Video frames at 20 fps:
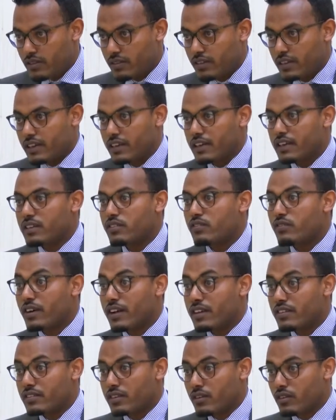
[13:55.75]
the current
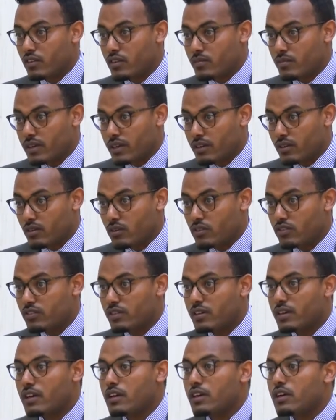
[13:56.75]
fast economic growth,
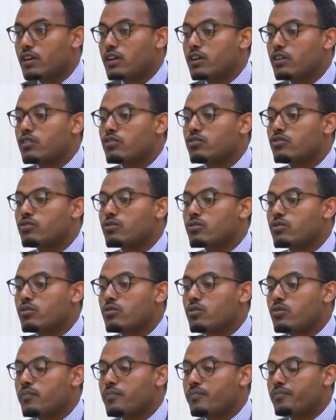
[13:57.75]

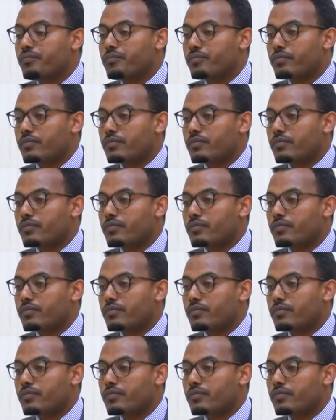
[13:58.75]
through